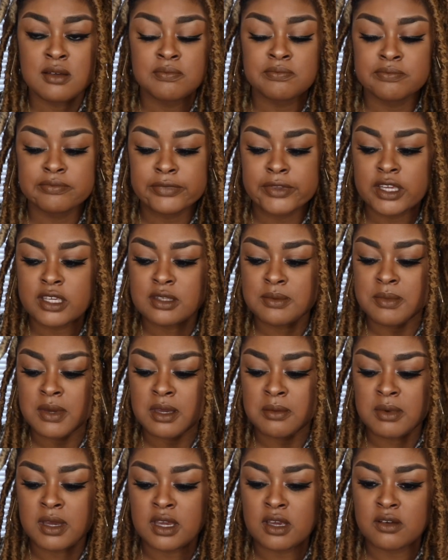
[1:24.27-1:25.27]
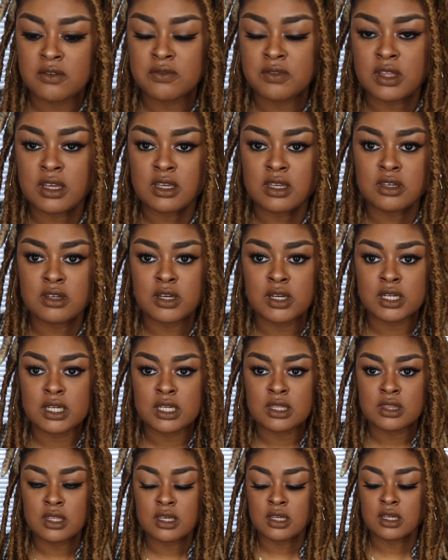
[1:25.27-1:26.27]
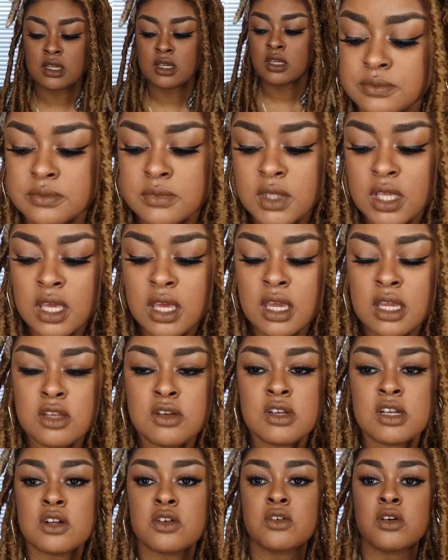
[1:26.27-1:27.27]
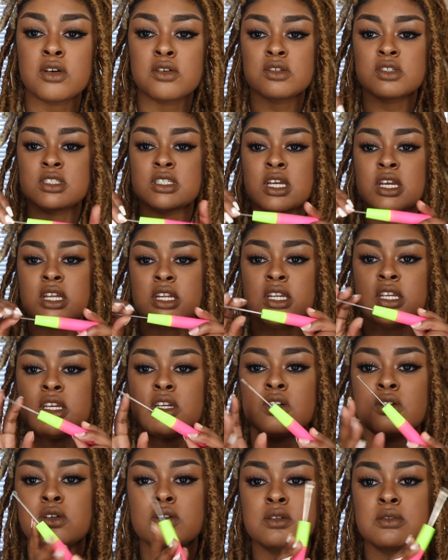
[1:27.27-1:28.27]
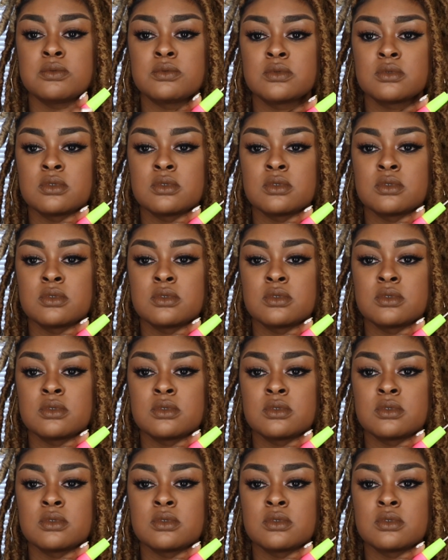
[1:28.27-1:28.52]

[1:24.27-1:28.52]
It doesn't make my hair flaky or anything. You need a crochet needle,